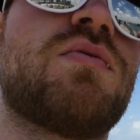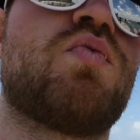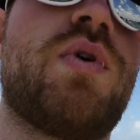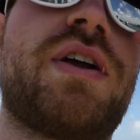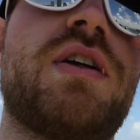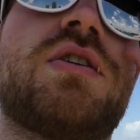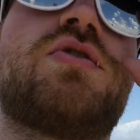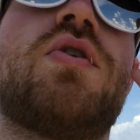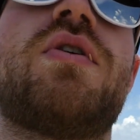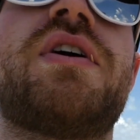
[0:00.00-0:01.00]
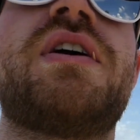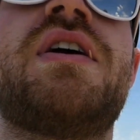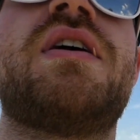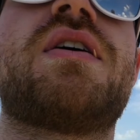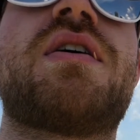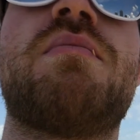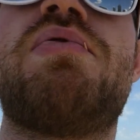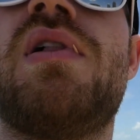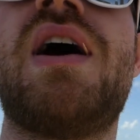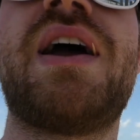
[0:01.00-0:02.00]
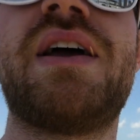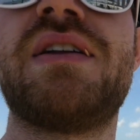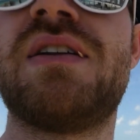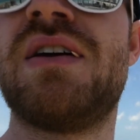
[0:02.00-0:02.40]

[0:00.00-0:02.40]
regulatory compliant,